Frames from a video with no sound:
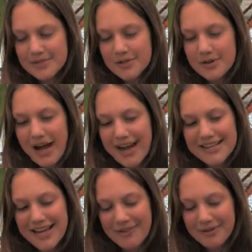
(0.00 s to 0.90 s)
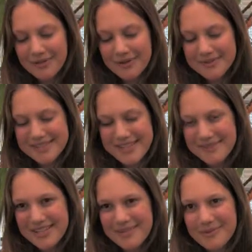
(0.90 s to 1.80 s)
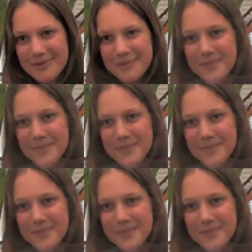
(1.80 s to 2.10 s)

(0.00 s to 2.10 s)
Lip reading: so kind to everyone. It was unbelievable.